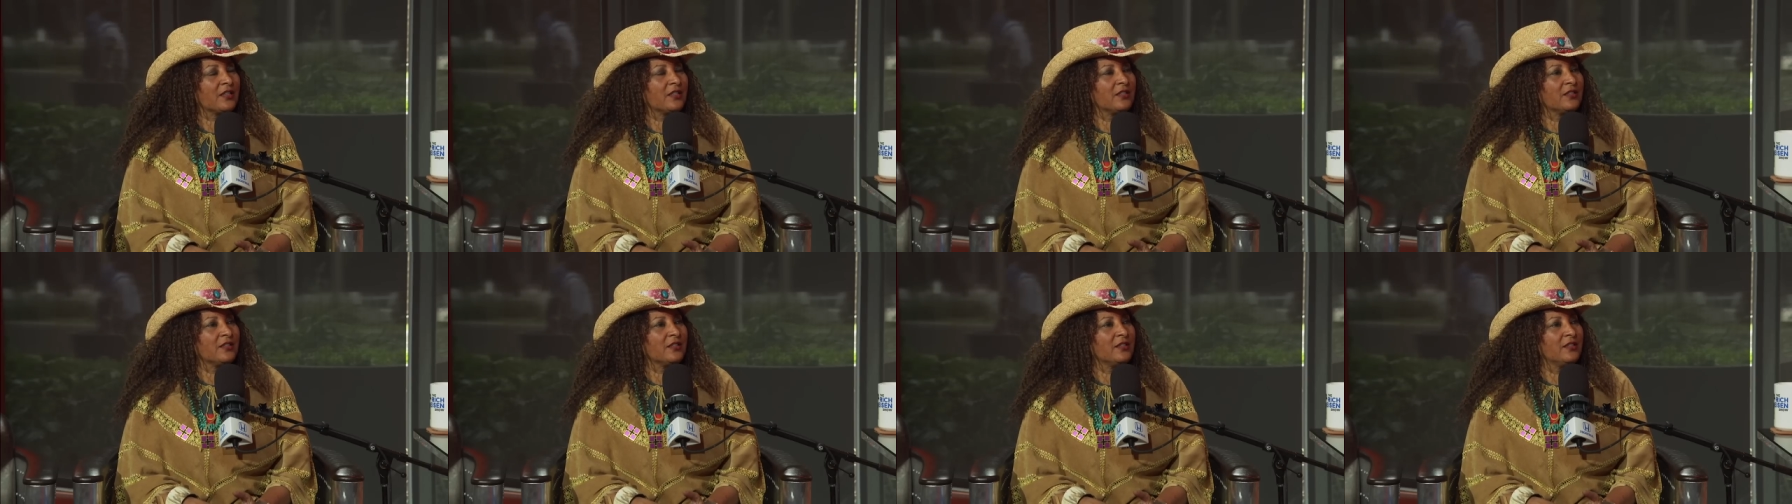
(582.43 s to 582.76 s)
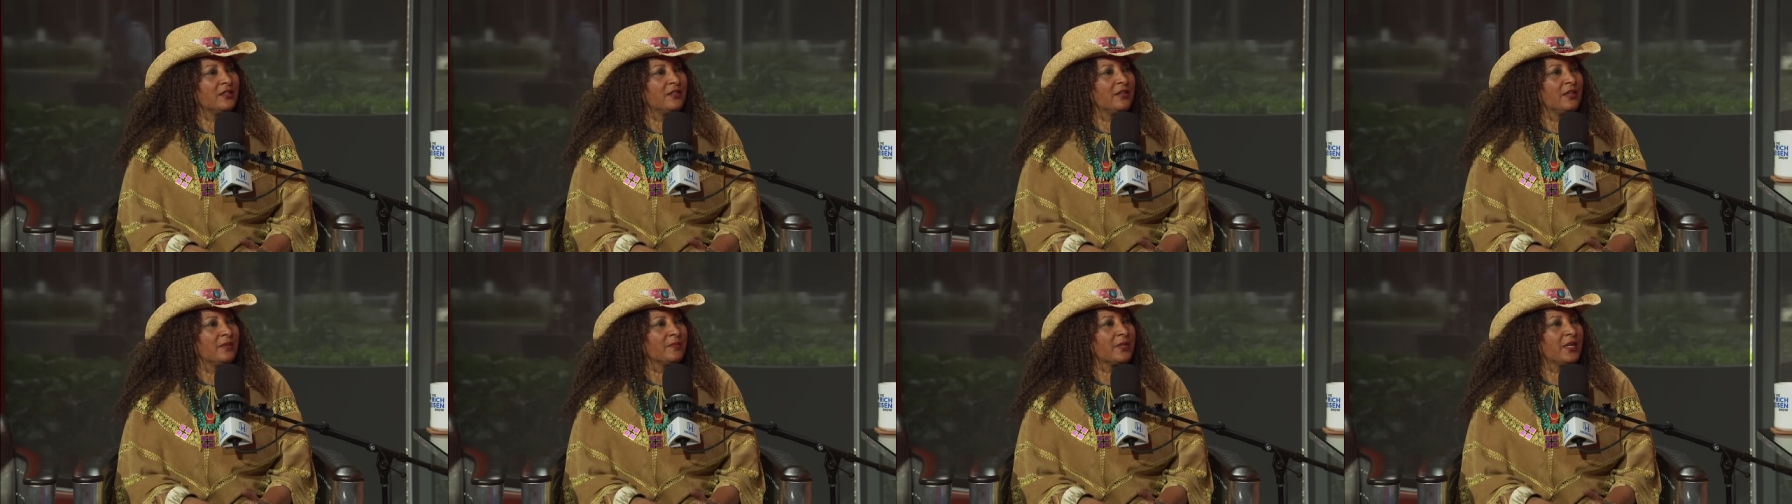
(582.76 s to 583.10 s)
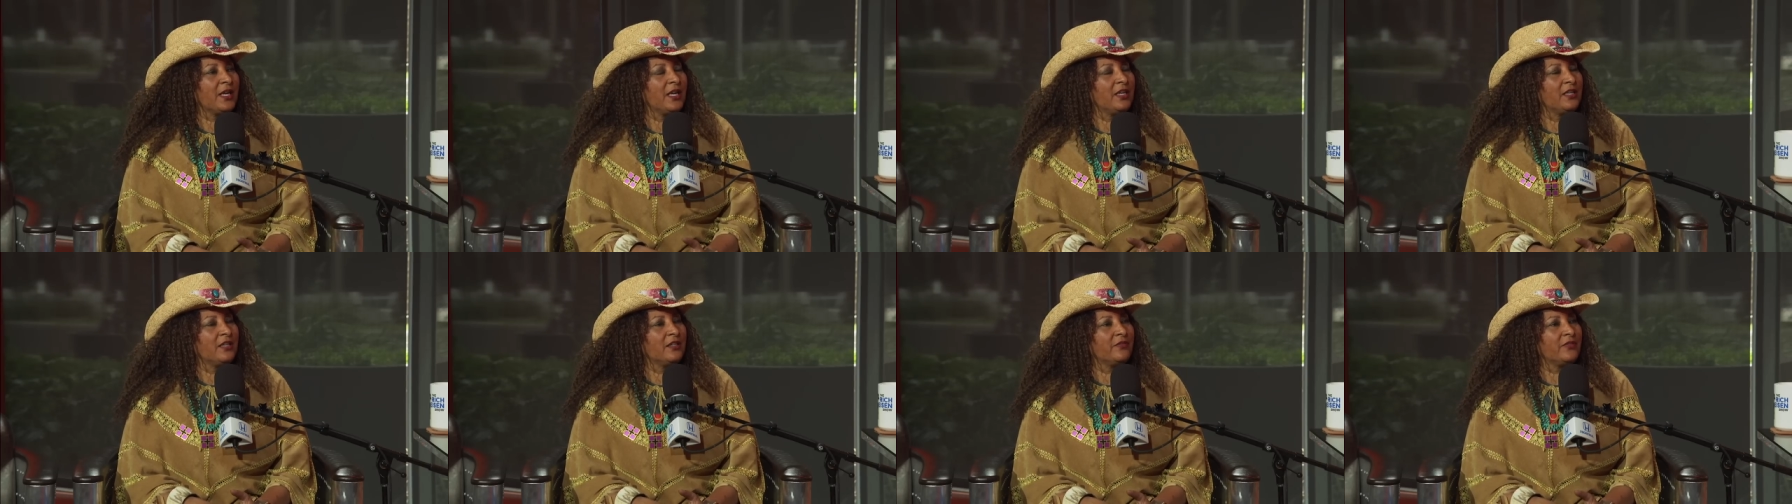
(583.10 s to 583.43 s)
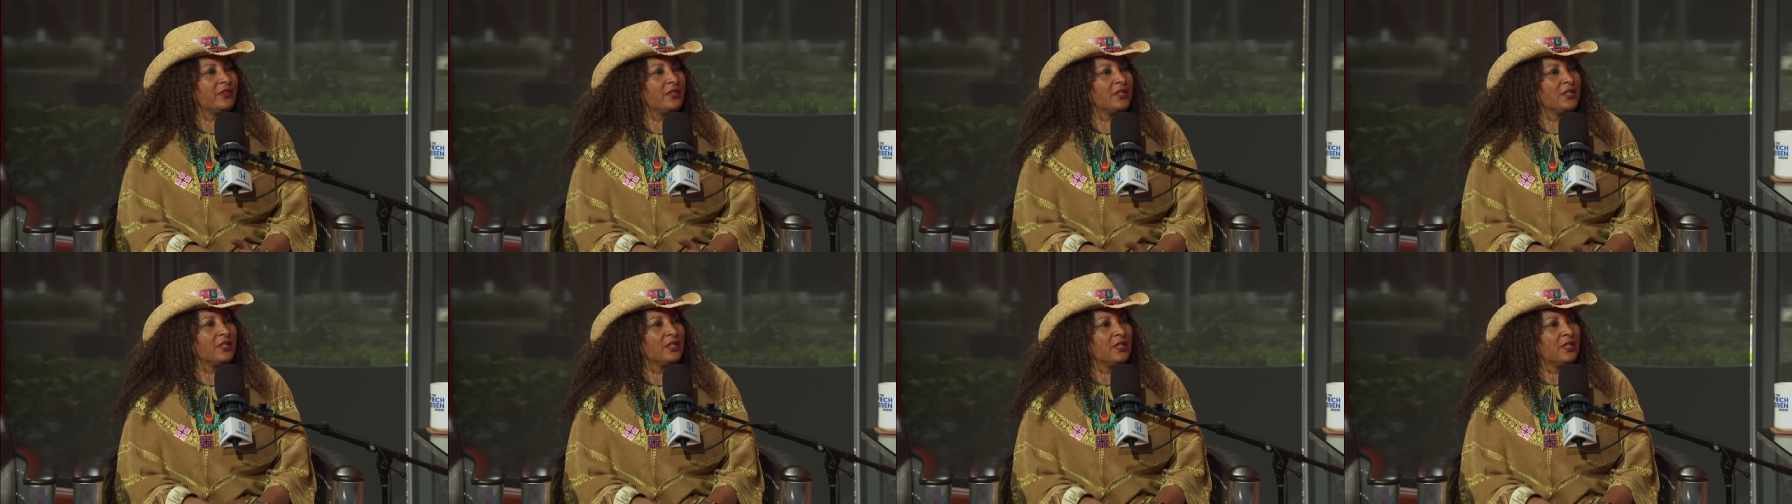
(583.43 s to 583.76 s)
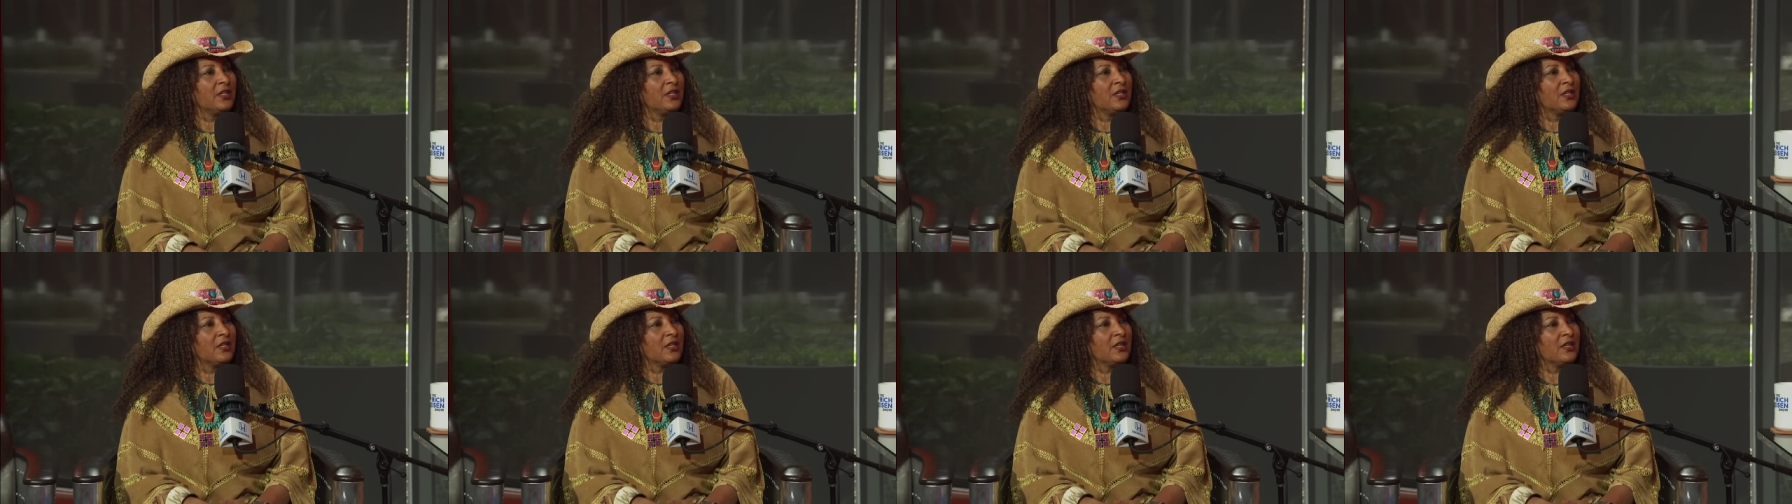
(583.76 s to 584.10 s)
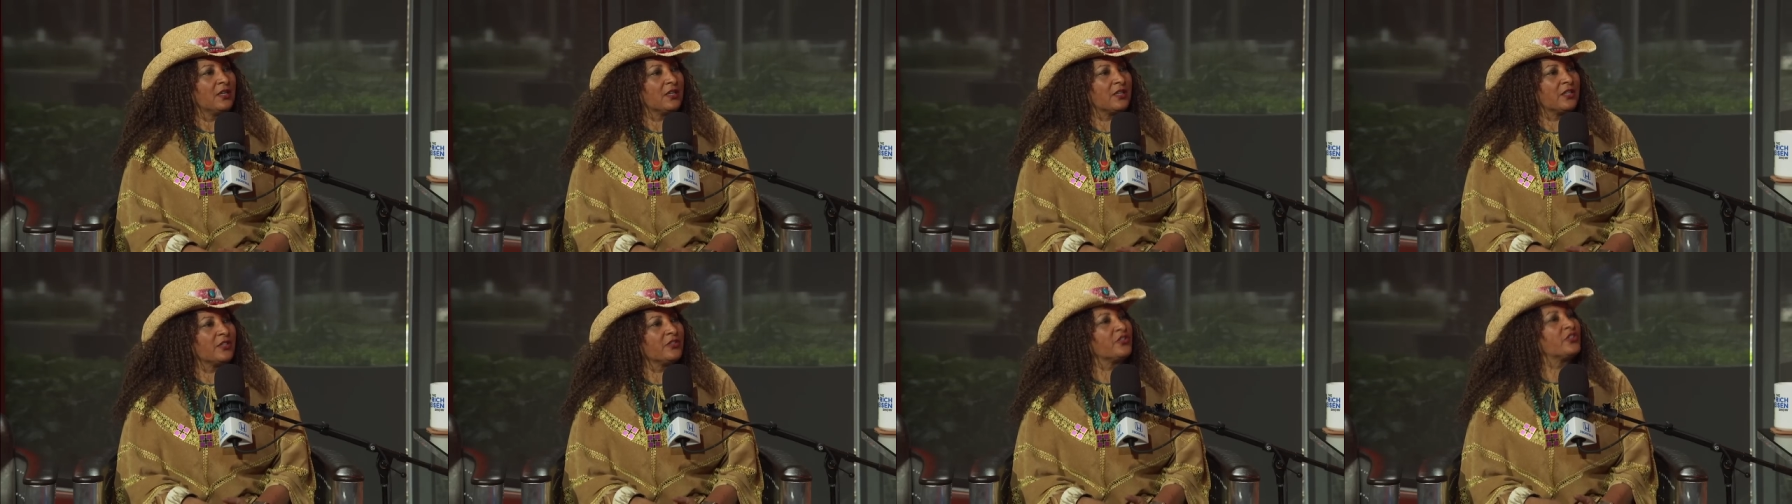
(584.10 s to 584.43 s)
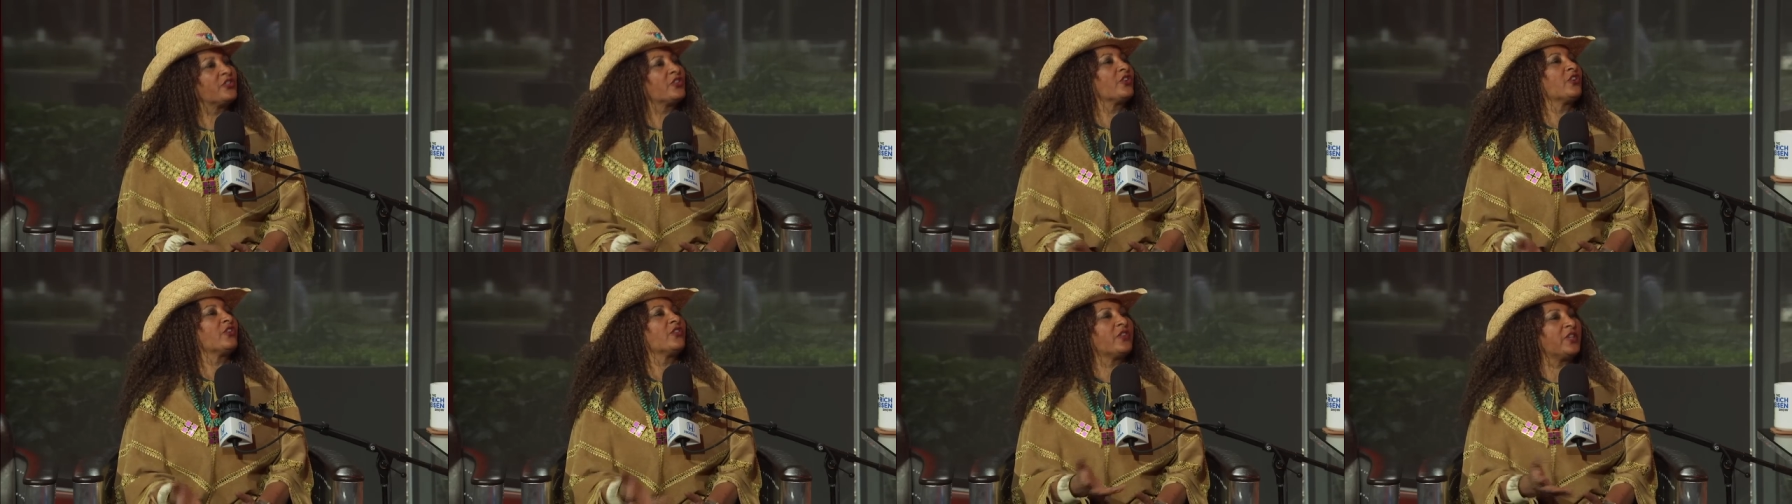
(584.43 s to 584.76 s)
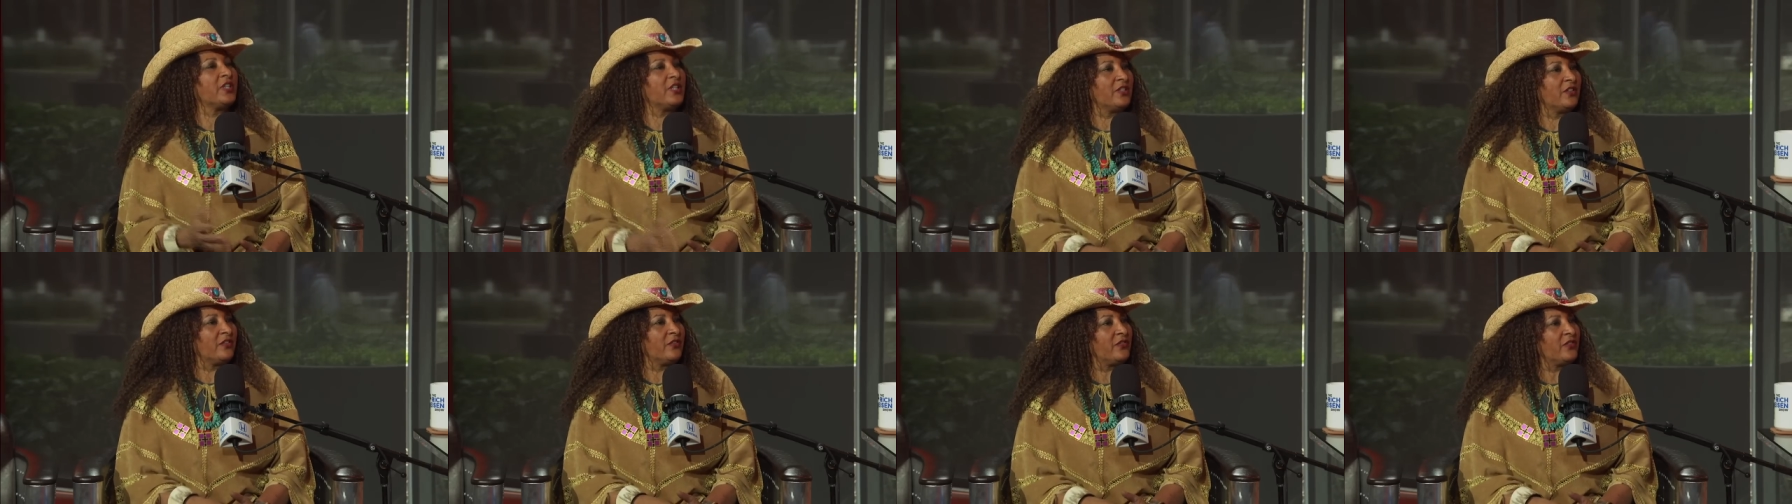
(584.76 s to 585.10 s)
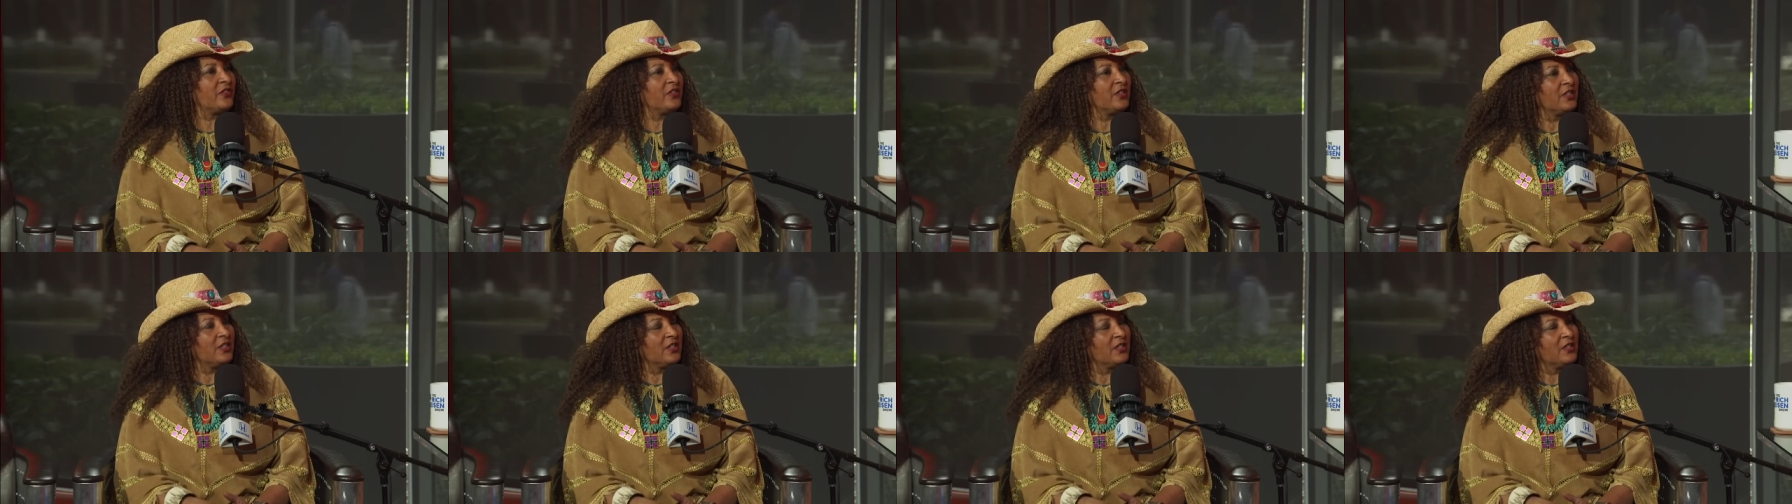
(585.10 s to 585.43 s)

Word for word: Sure. You know, I'm kind of a, a conservative